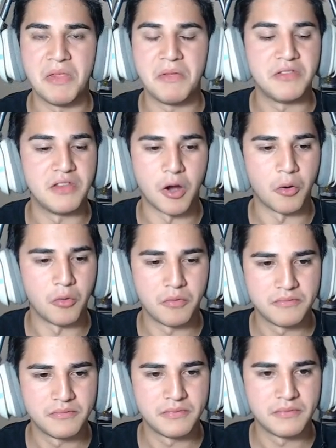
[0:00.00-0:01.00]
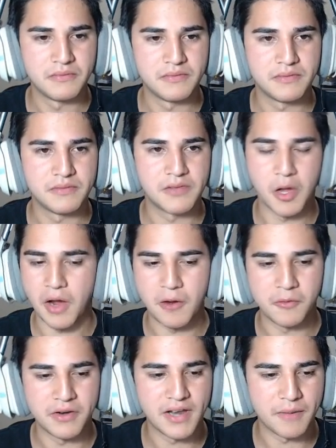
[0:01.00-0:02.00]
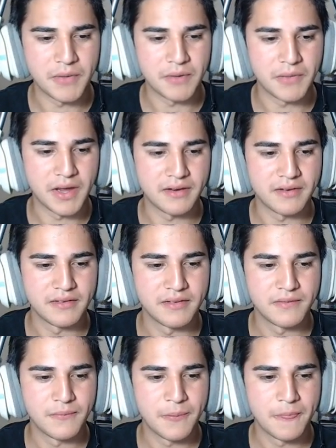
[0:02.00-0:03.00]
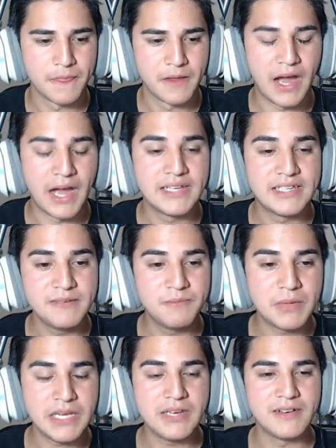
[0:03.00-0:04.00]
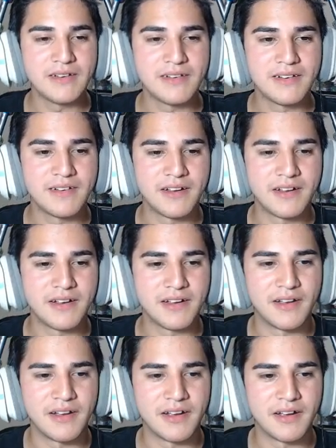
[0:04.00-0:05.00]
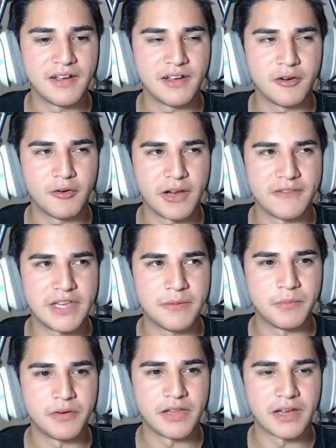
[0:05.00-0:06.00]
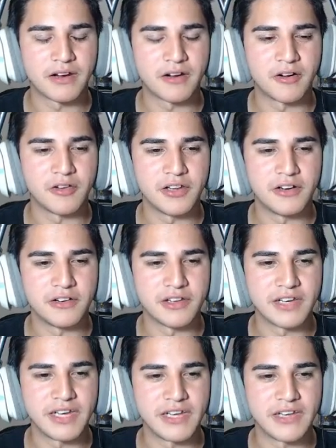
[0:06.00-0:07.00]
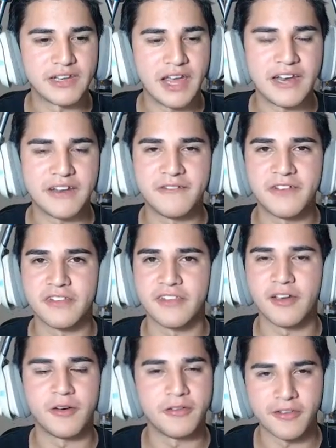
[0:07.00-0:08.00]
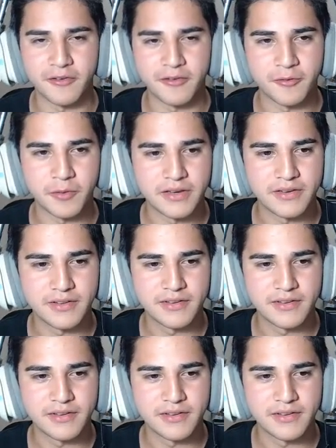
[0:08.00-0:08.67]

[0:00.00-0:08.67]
No, no, I would not be mad. I did beat a Gravekeeper deck earlier today, and it felt oh so sweet.